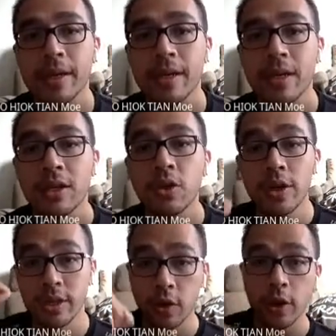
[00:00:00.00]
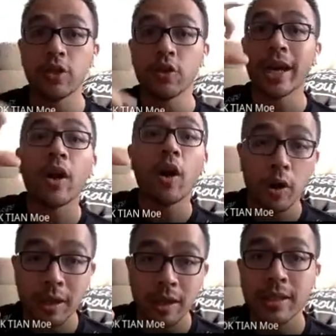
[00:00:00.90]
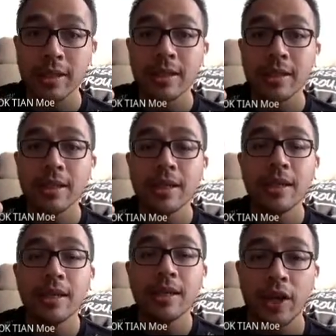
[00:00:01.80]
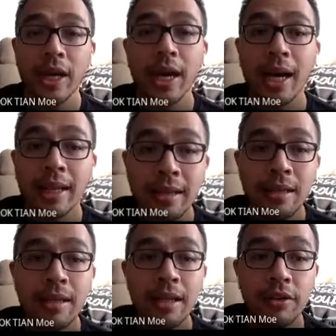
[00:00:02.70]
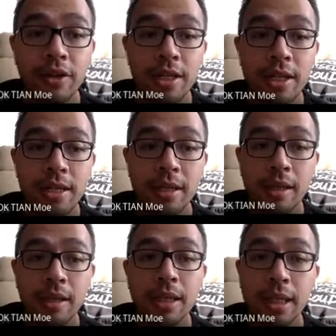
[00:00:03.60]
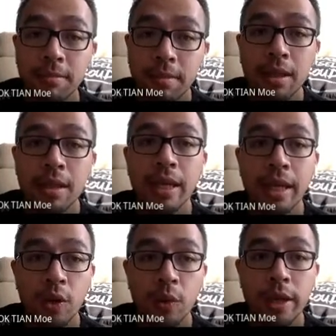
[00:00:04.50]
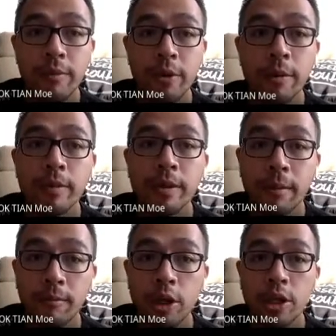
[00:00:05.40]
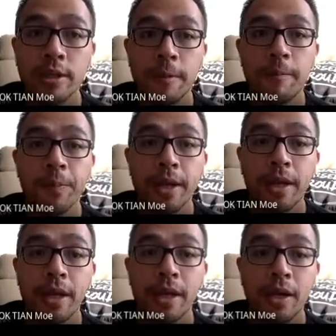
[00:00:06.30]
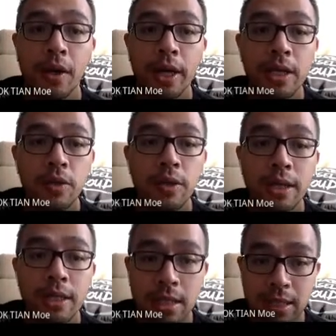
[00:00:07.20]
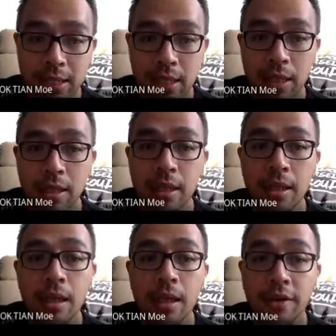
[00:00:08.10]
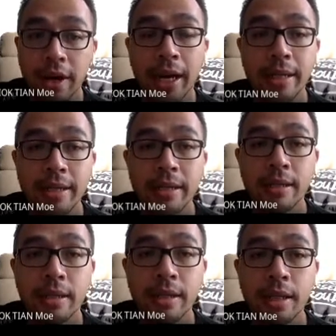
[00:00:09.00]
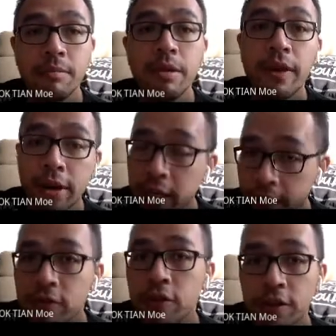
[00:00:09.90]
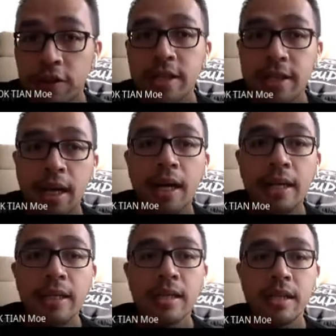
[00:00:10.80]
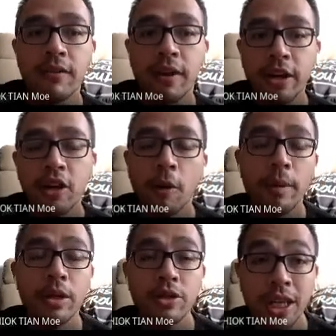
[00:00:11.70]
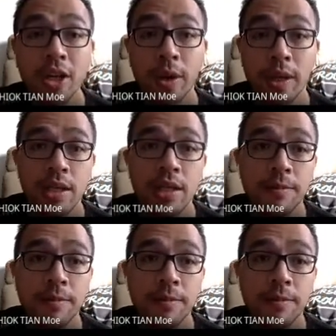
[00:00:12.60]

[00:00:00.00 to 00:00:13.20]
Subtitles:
So it's going to get hotter, okay, until it reaches the thermal equilibrium temperature. Okay, so this is actually the correct answer. Be very careful with this now. This is a very common trick question.